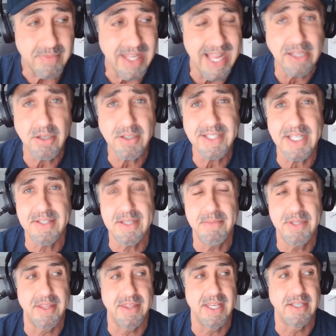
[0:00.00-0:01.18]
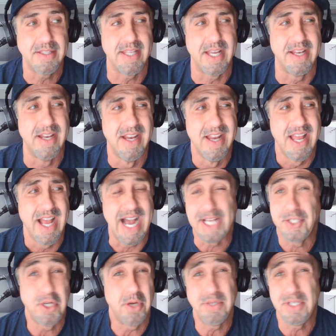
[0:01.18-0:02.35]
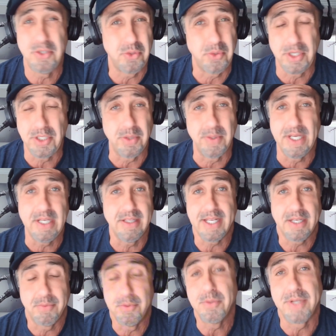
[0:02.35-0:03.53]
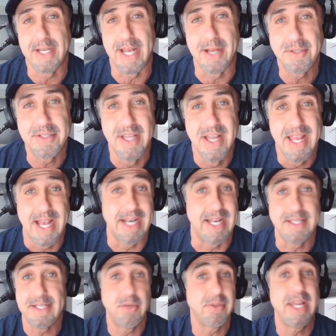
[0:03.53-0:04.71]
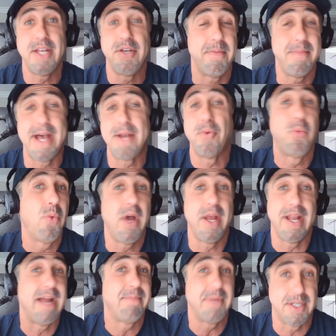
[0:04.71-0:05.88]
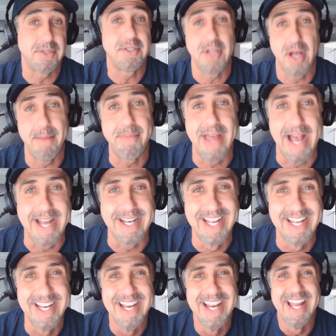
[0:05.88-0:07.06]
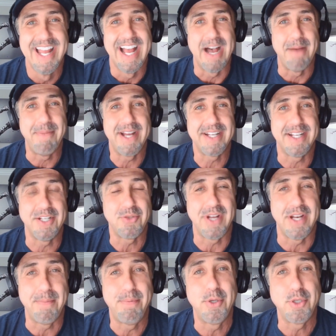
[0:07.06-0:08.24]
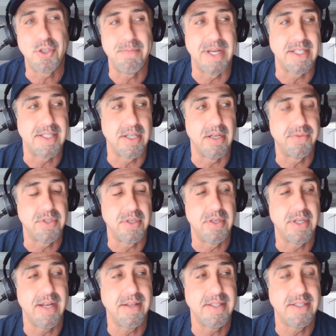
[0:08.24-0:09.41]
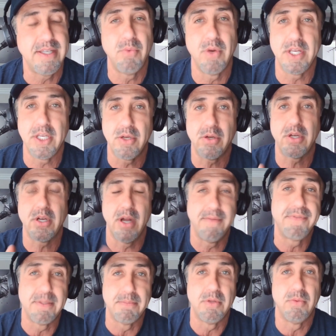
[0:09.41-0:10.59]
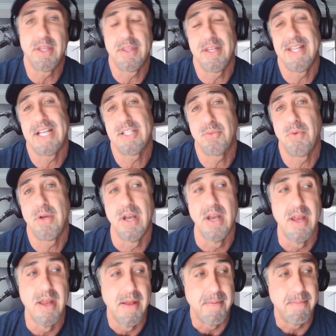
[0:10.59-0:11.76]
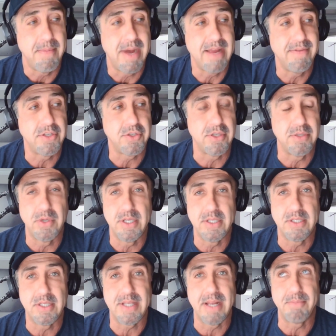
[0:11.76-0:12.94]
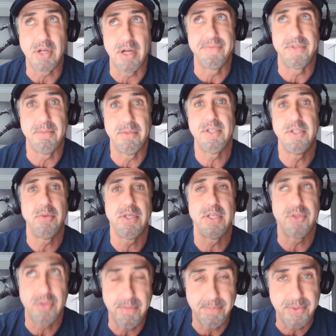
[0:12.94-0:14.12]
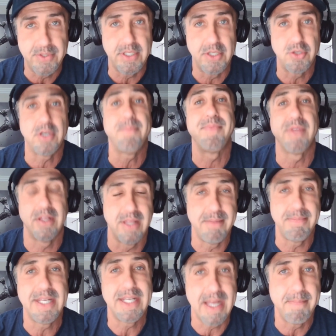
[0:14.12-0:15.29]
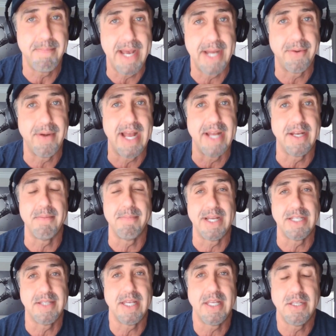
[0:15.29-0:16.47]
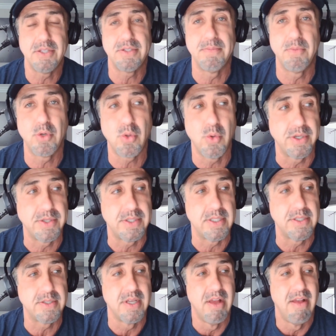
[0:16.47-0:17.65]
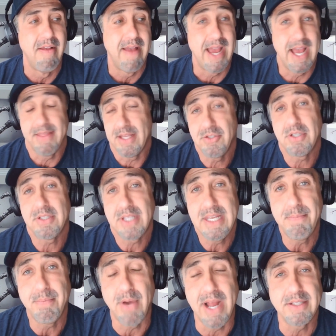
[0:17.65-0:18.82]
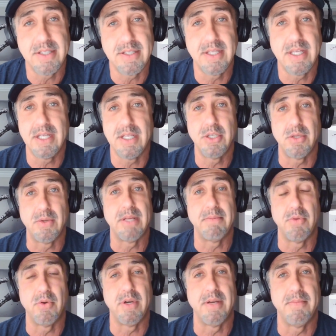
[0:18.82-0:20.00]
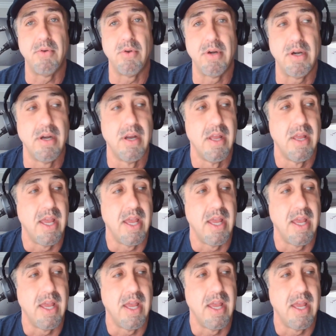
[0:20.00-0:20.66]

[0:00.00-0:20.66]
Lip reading: I looked at some of the things that I don't enjoy doing, like root canals, and I said, okay, no matter what, I'm going to stop that. I'm not going to try to push myself. So you got to see what you're comfortable with, and that's what my vision was, is I'm comfortable in doing a certain procedure. Let me get better at it by taking some more courses, and then just keep practicing and doing more and more.